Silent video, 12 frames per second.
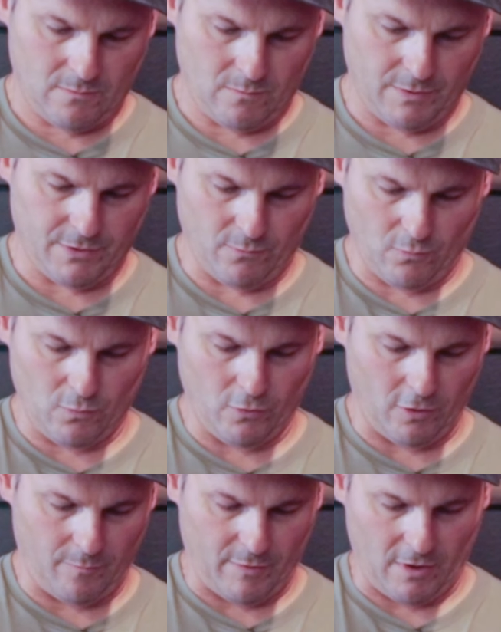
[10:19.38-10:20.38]
with the
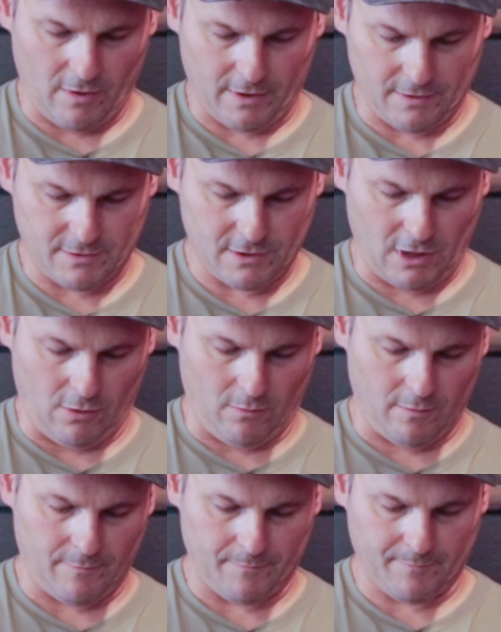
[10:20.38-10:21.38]
Ruger American. So
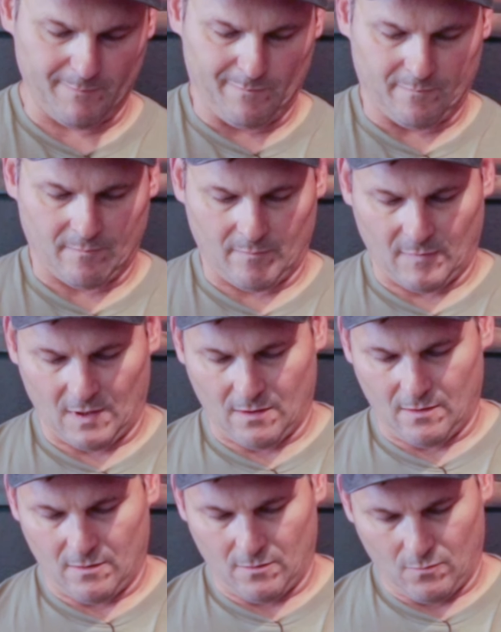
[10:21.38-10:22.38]

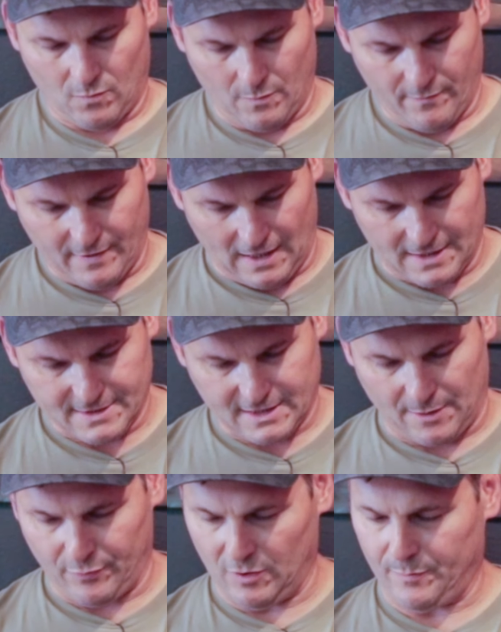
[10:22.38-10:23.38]
what we've got is a
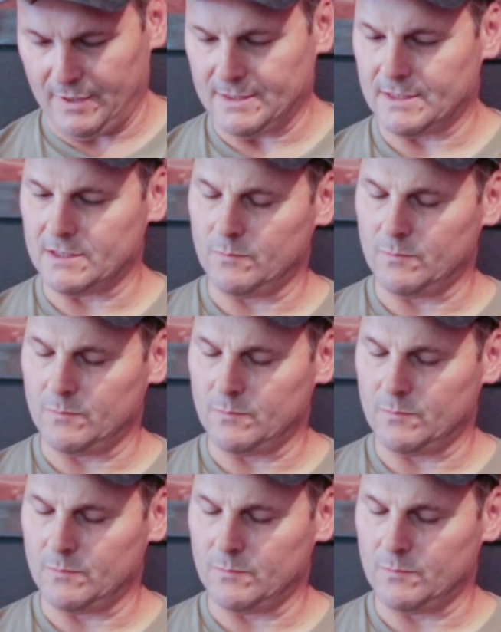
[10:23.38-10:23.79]
couple of pieces.